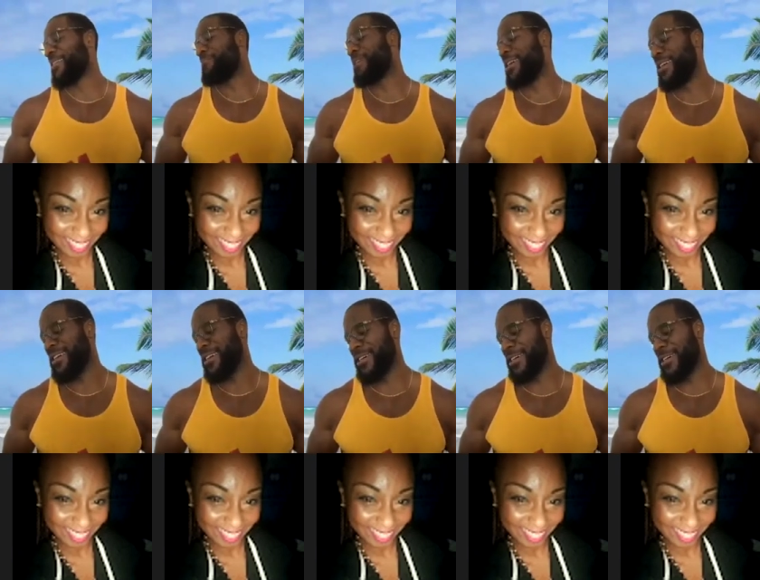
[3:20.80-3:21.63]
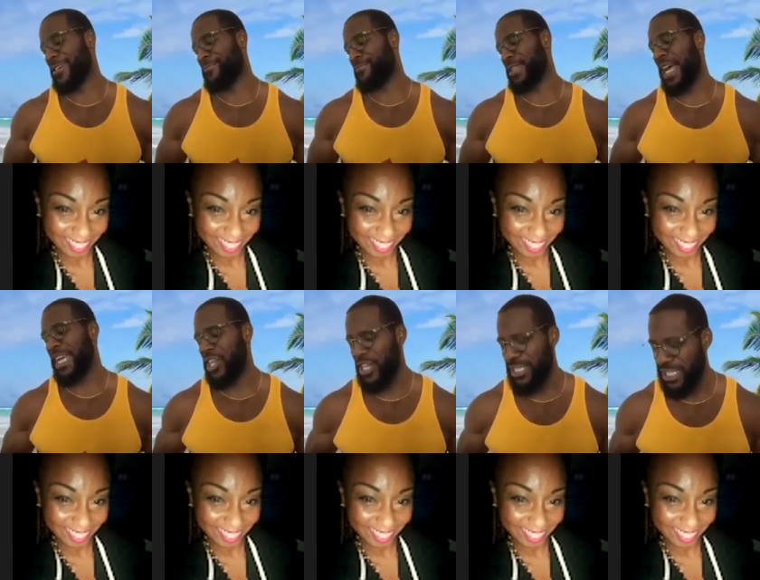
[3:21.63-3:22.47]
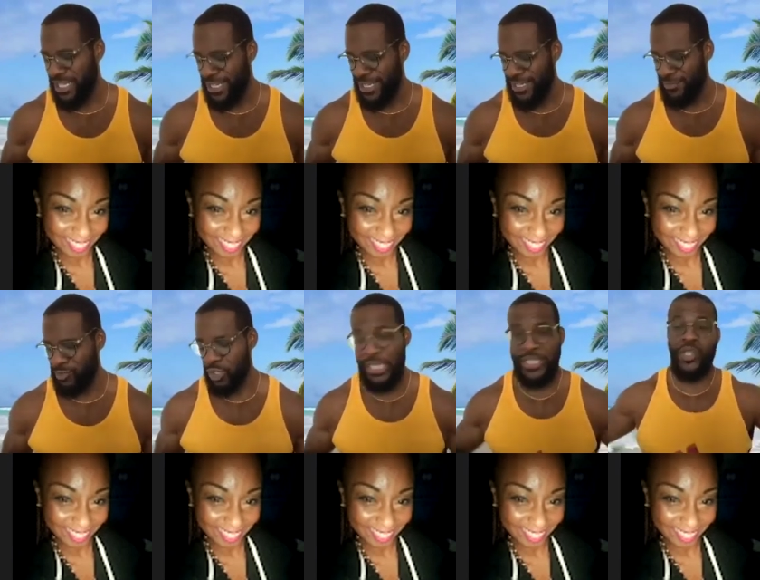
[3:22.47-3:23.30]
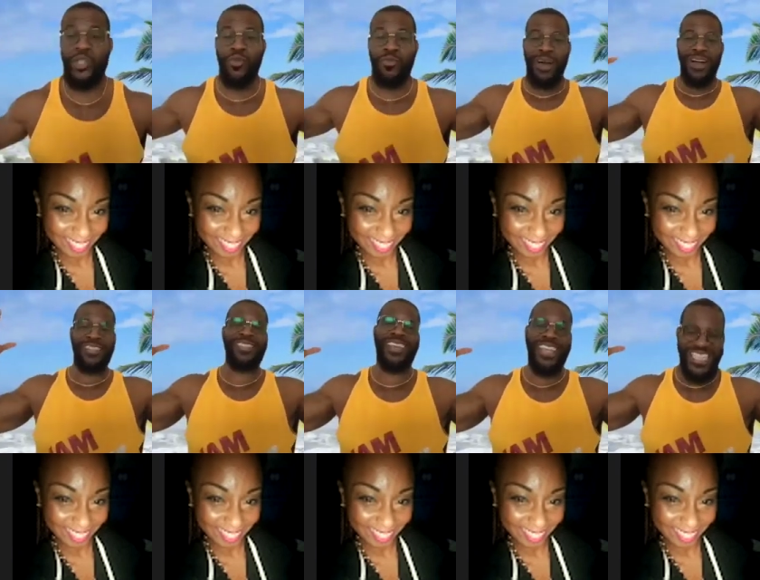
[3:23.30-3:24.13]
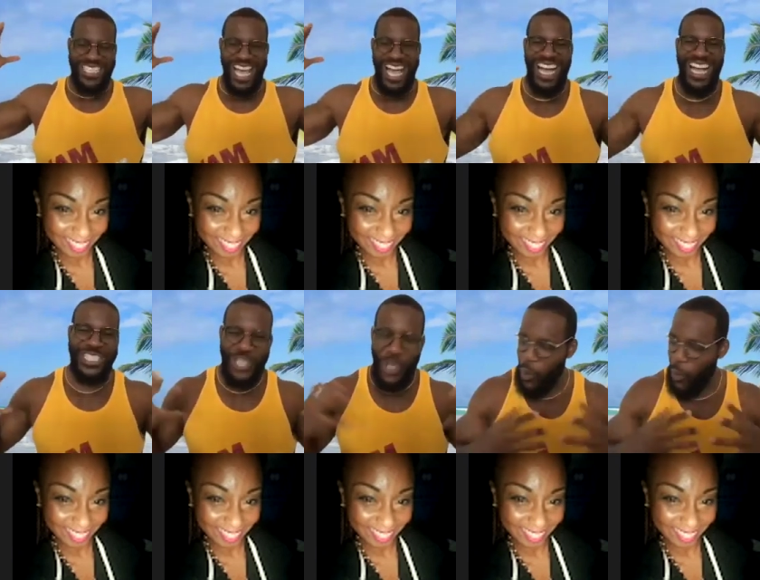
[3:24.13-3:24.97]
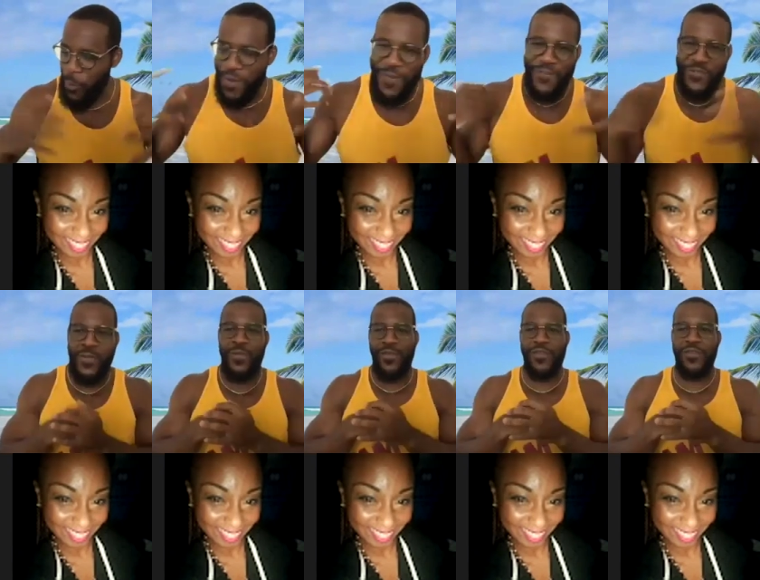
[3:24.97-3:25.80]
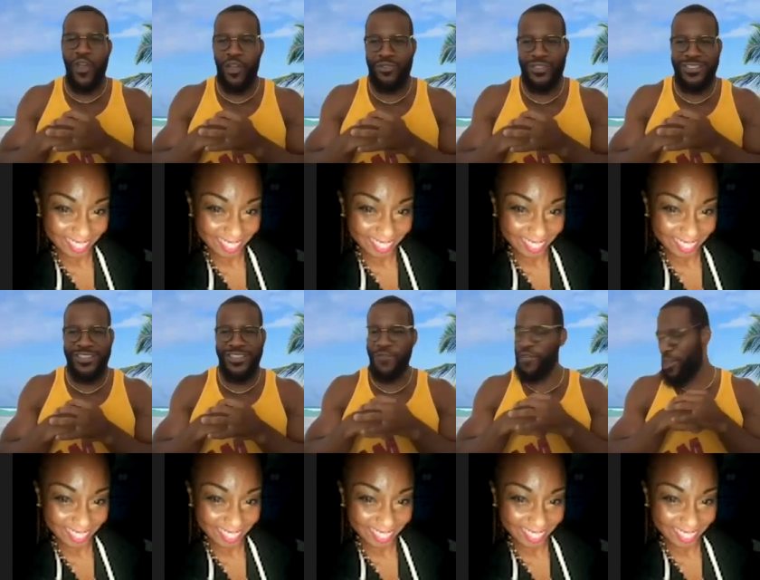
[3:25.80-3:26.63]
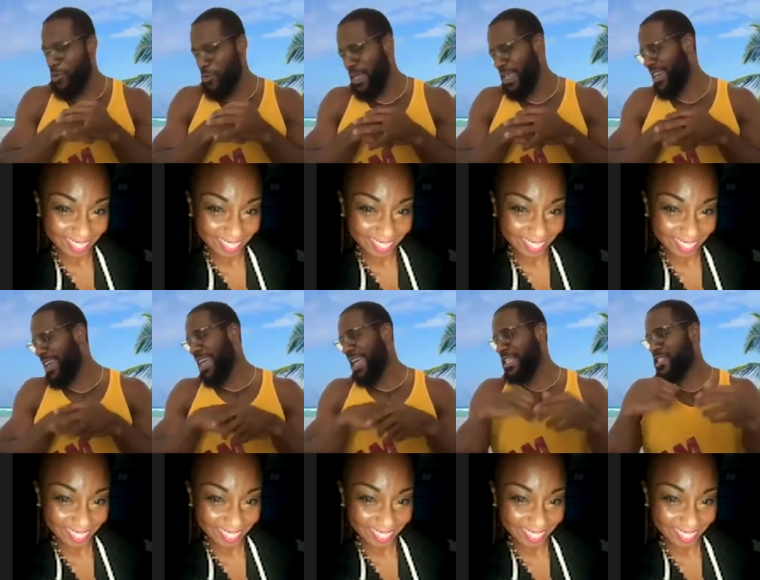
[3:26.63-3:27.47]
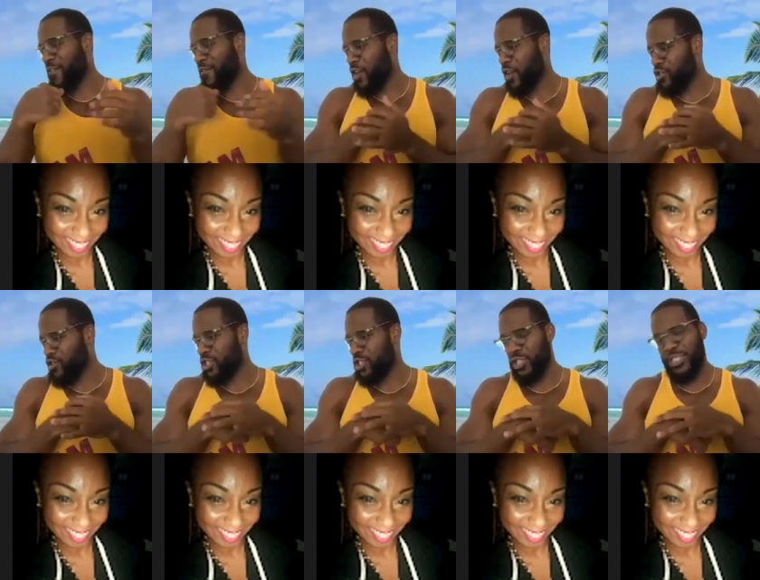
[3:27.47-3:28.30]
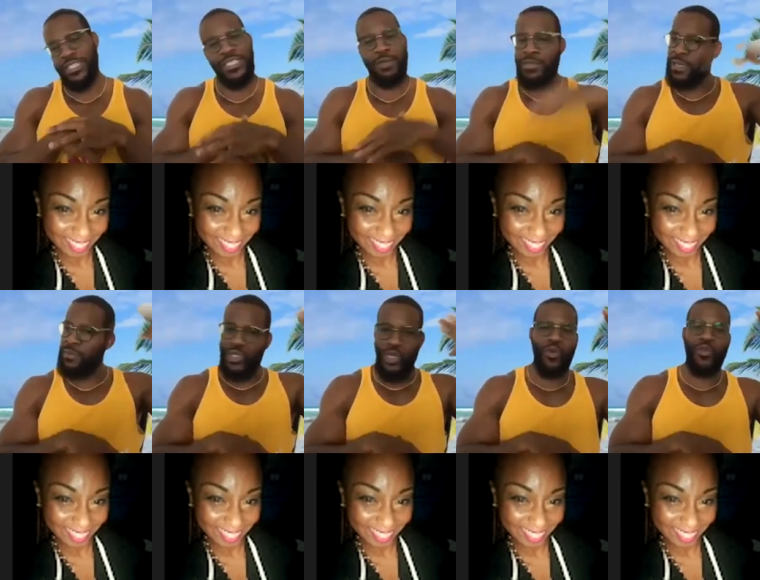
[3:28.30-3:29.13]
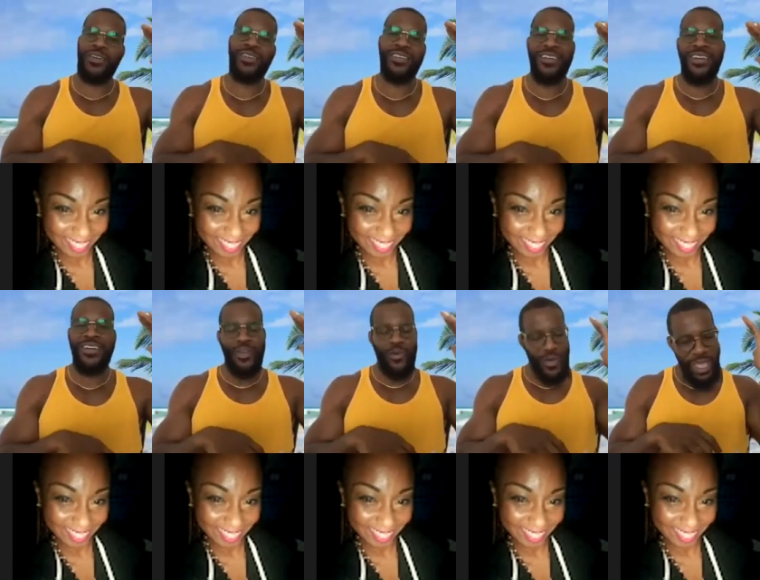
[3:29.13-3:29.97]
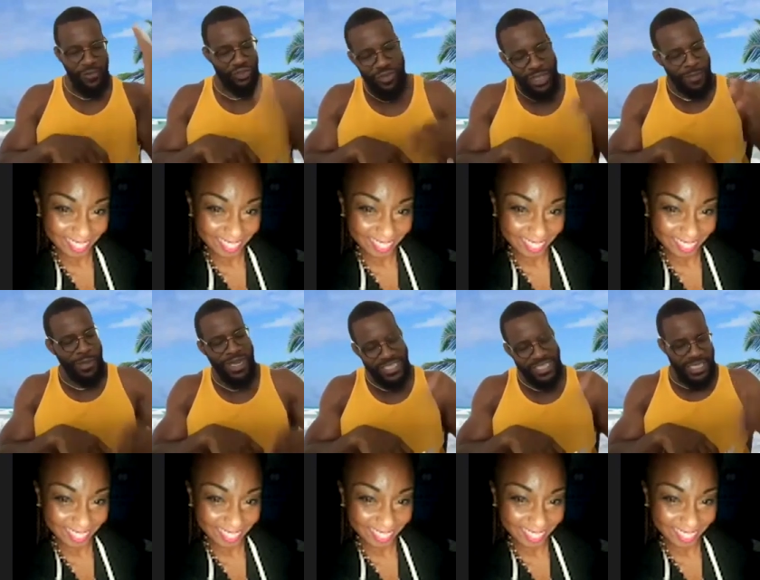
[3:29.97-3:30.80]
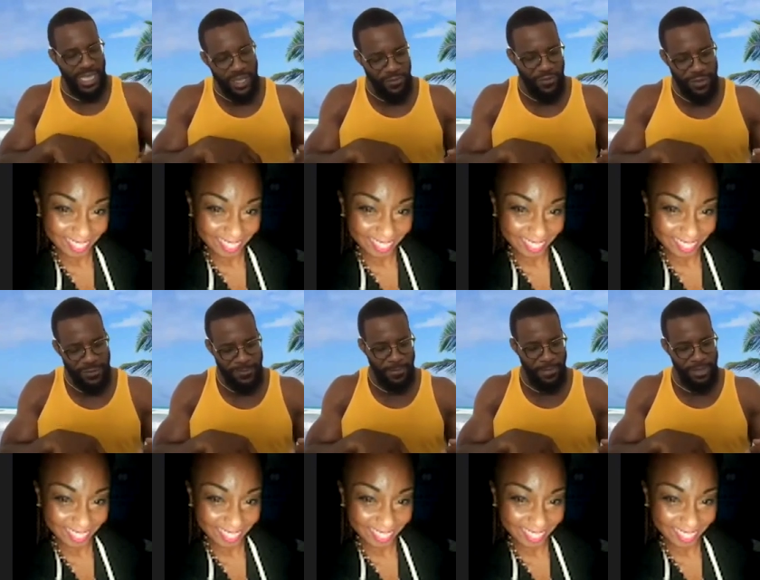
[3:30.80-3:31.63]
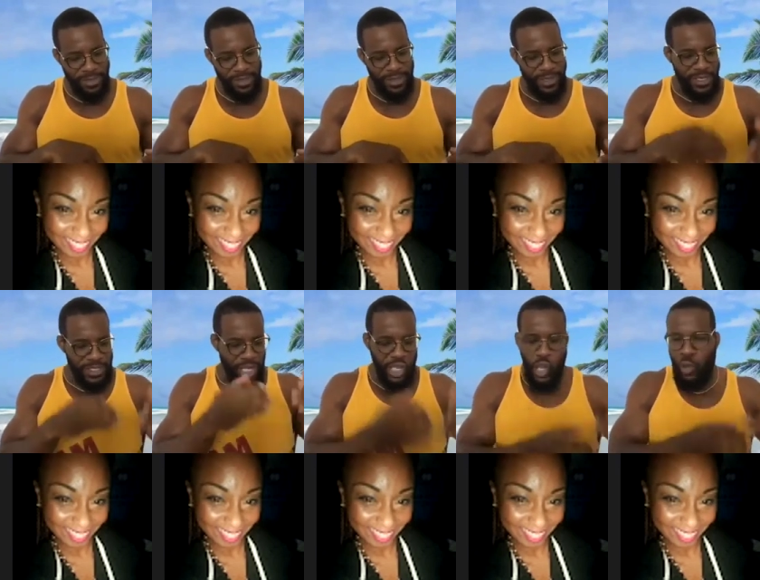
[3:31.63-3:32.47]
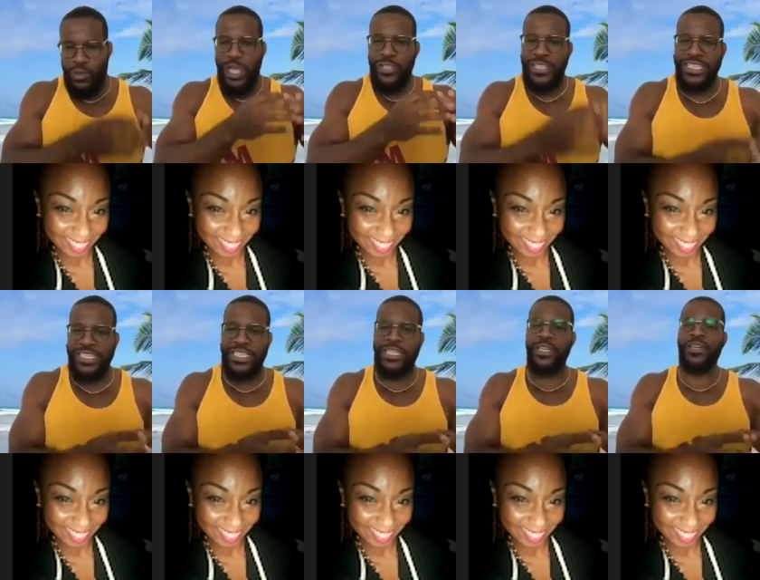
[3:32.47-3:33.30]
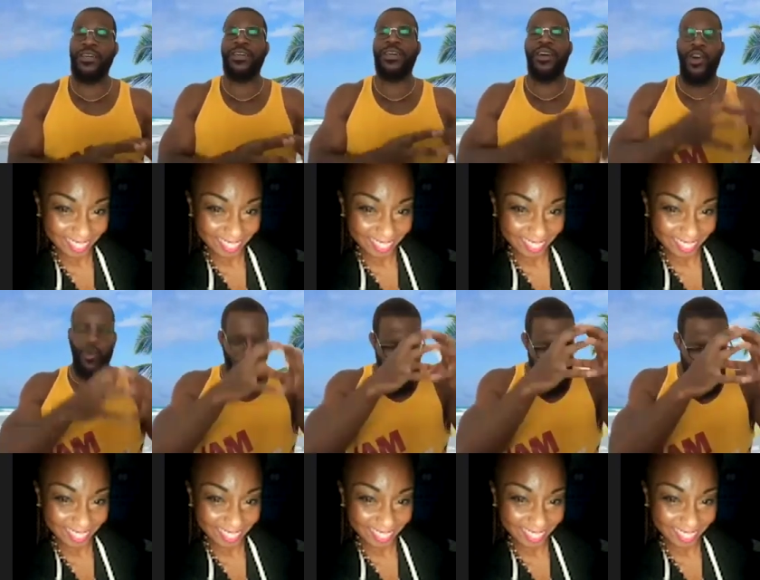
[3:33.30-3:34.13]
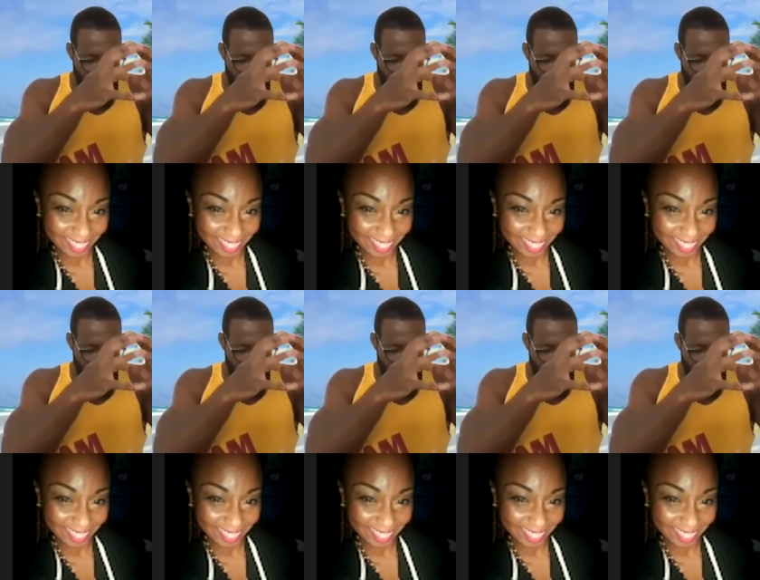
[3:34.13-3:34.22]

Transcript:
Speaker 1: But uh, I uh, it's um, it's the new month. It is October first. You feel me? It's the first. September's over. We have three months left to close out this year with